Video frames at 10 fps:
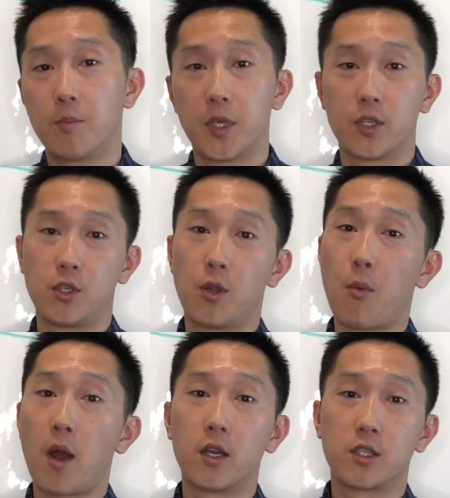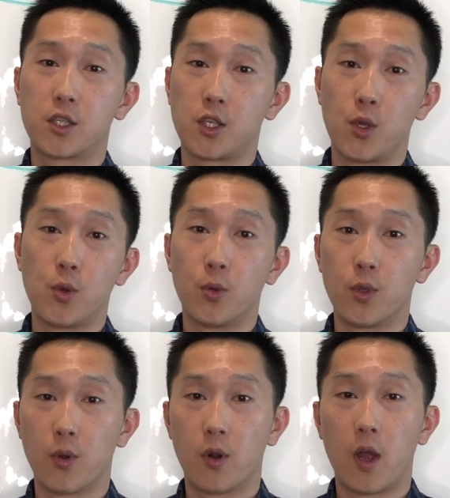because you don't want to skew
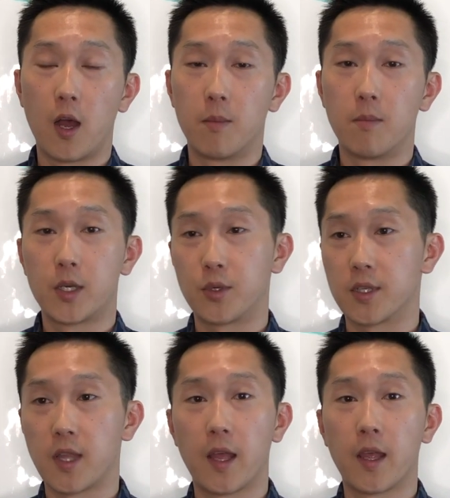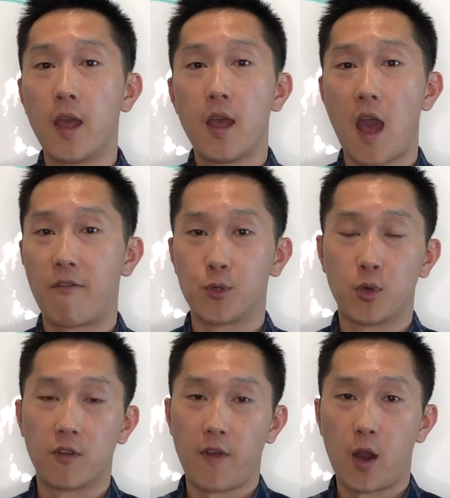your metrics like average
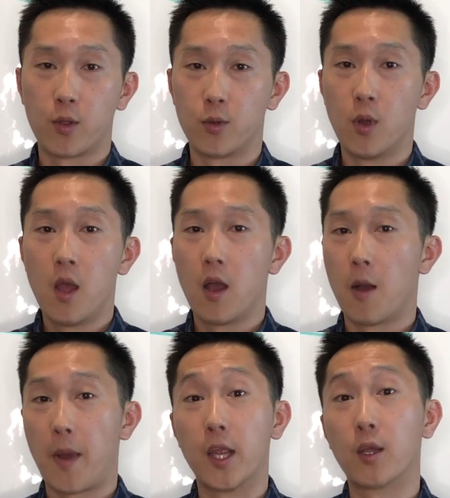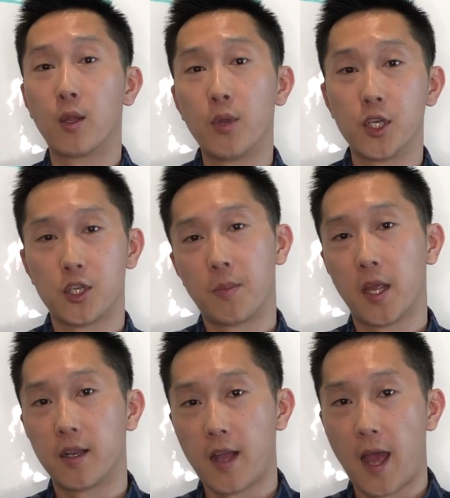order value by including
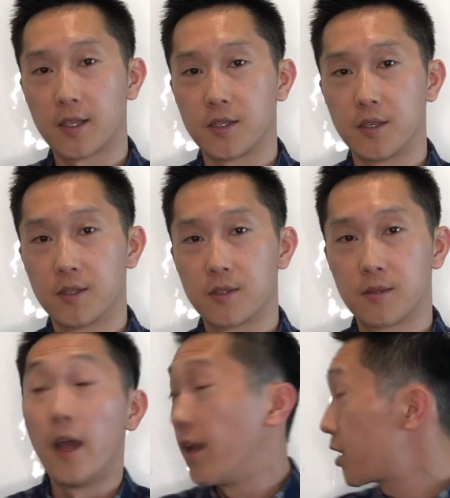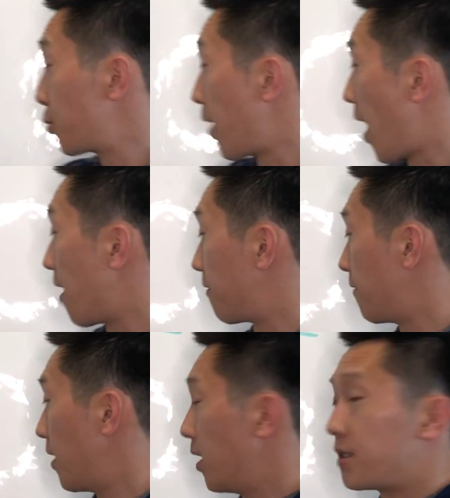shipping and taxes. And next we
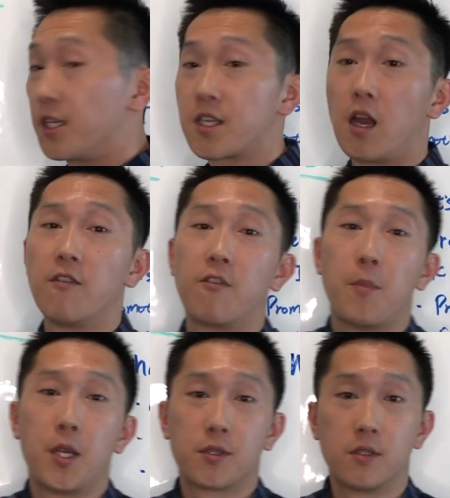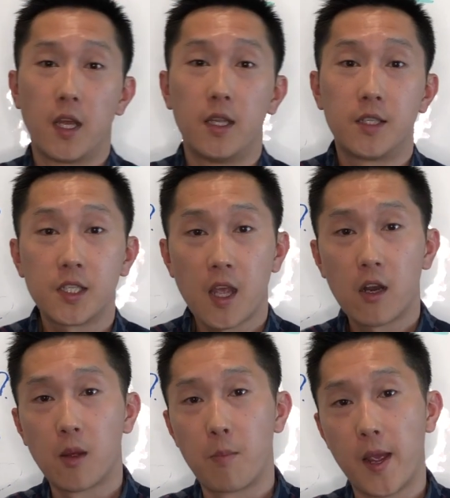have discount information, and
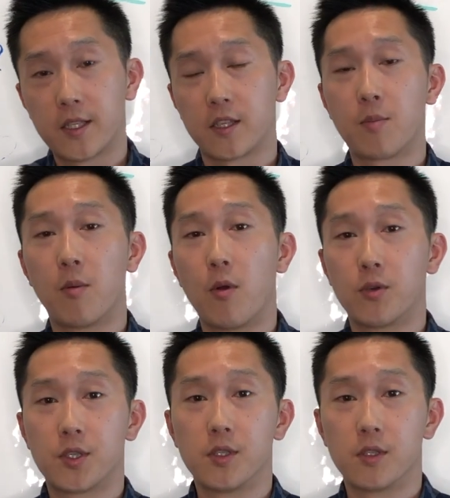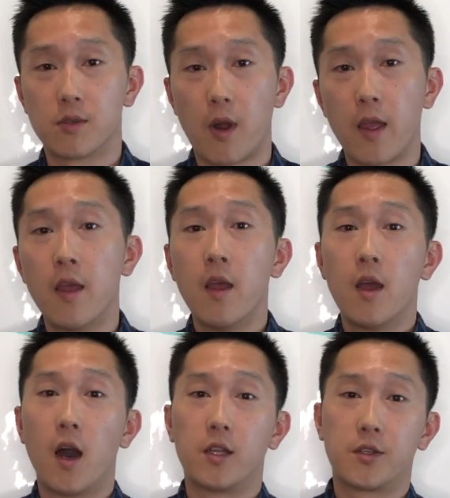discount are basically promotions, right?
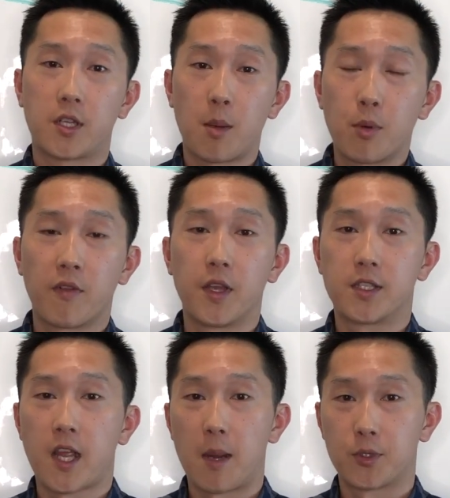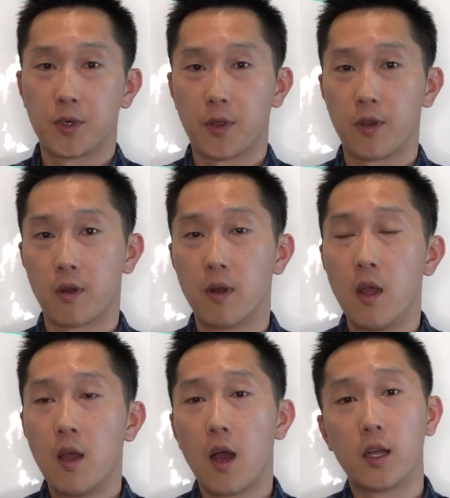There's a couple of things captured here.
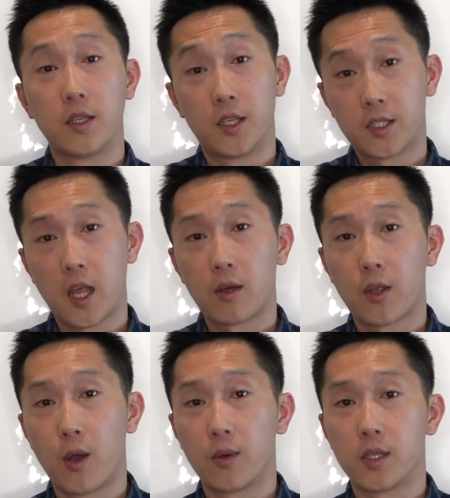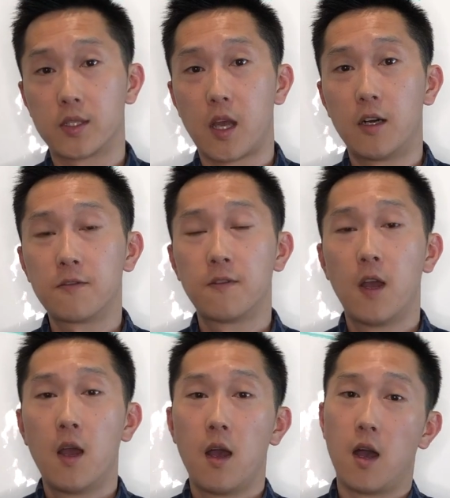The discount code itself,
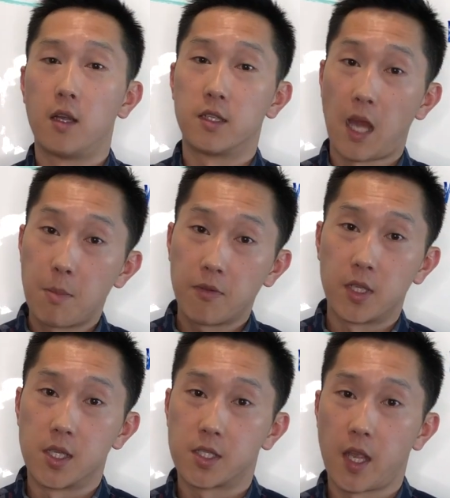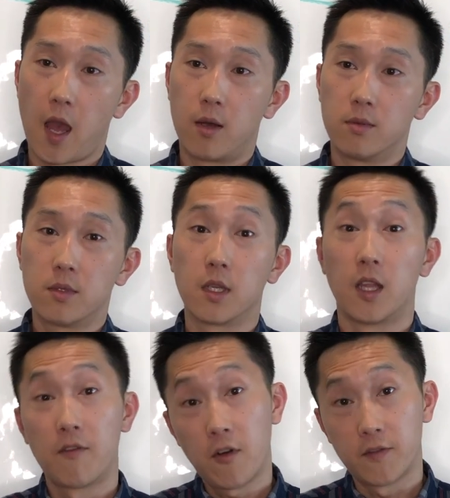the type of the discount, the
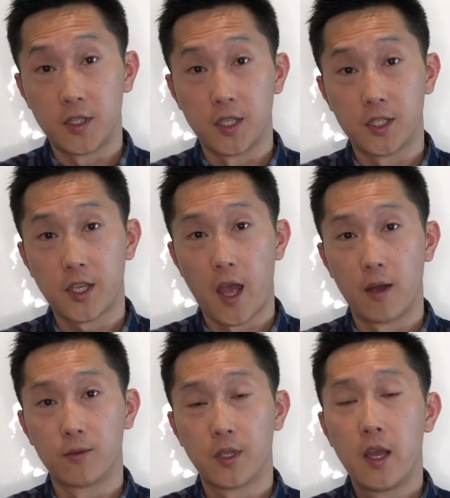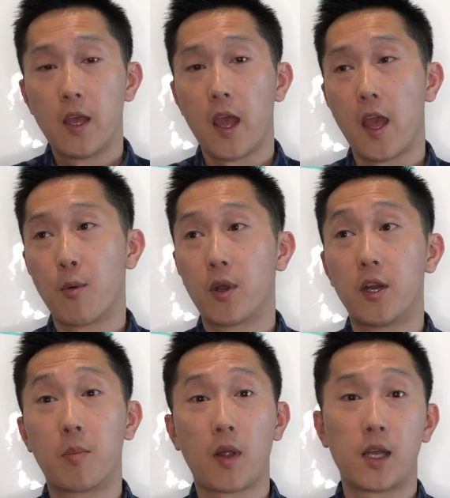level of the discount, and
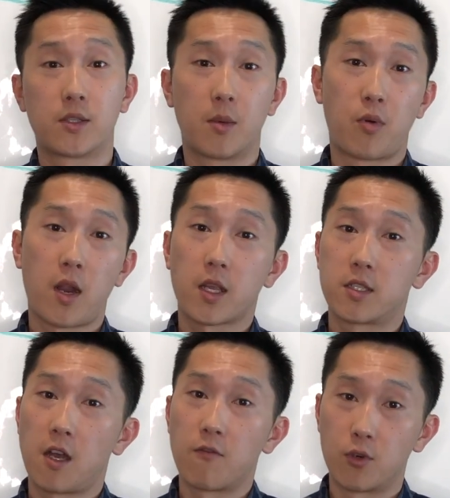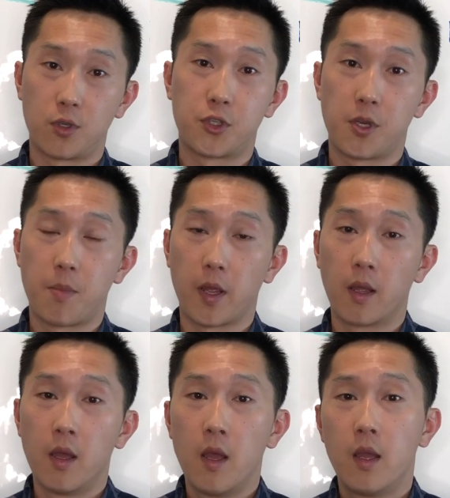whether it applies to the product itself or to shipping.
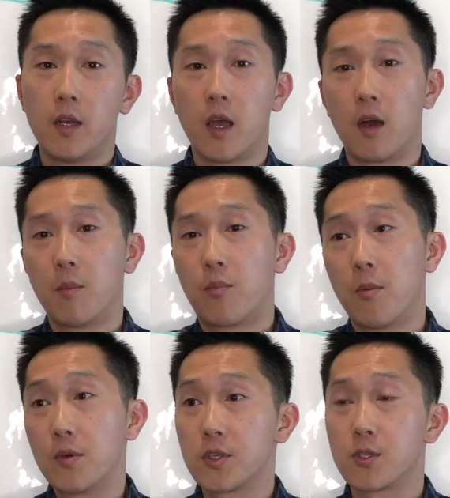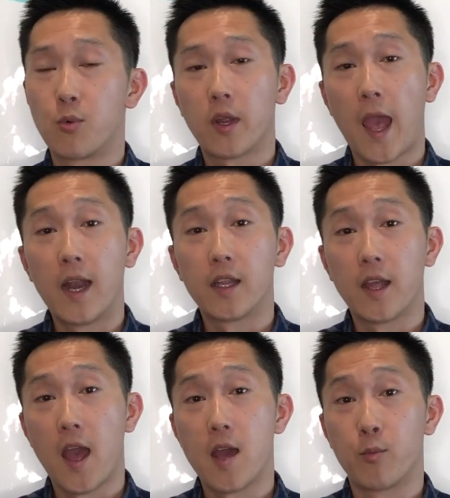Now, promotions work hand in
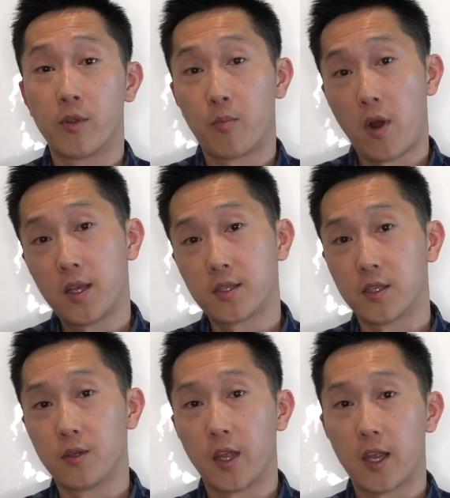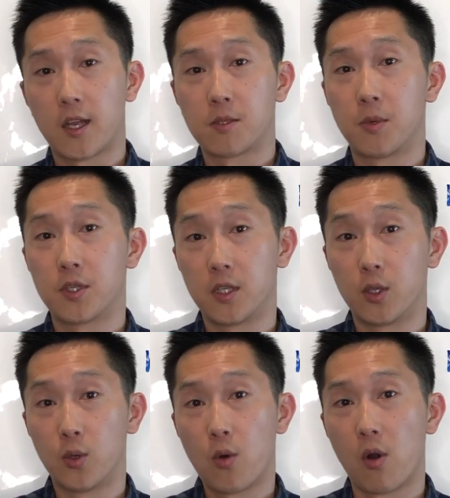hand with the prices to get customers in
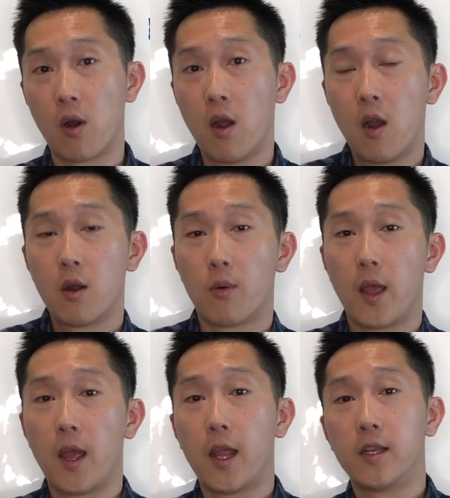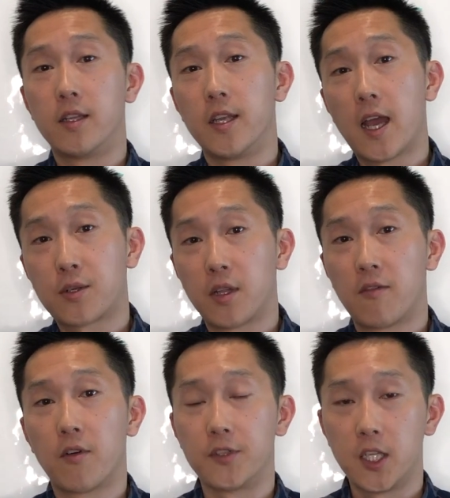the door, right? And the extra
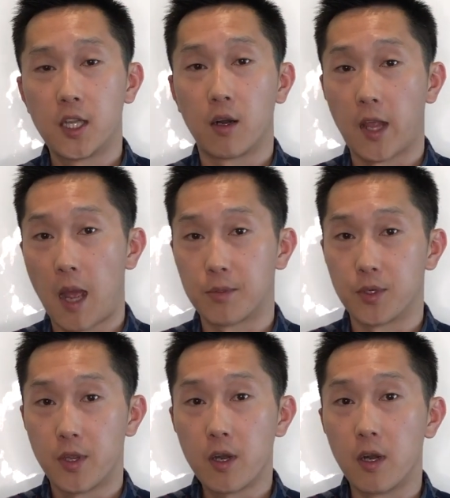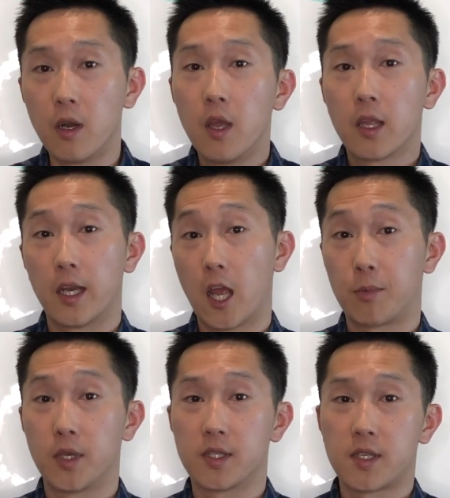level of detail captured here can
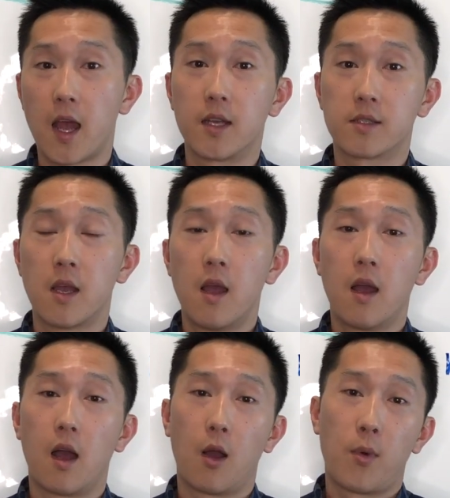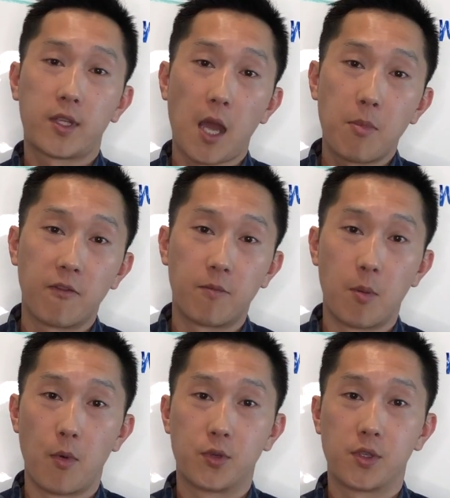help you assess what type of
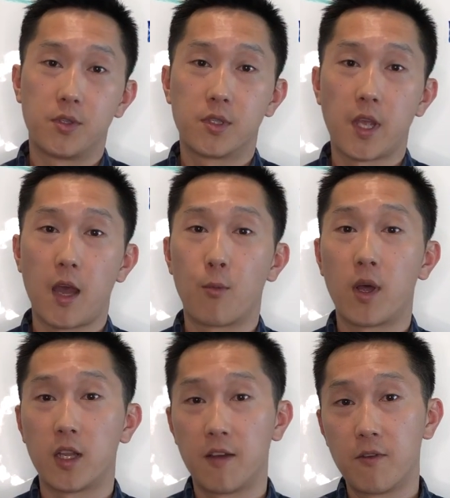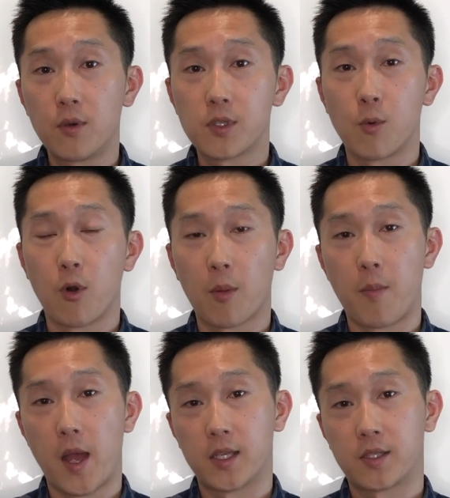promotions at what levels work
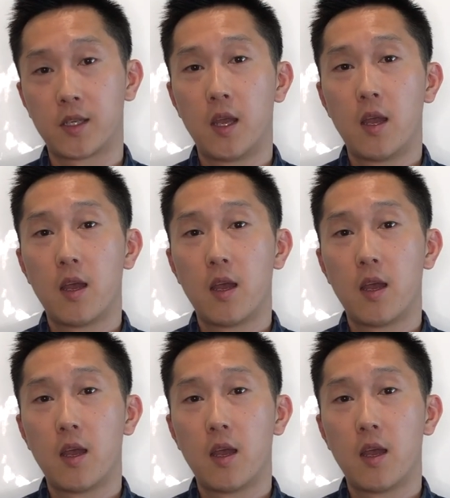best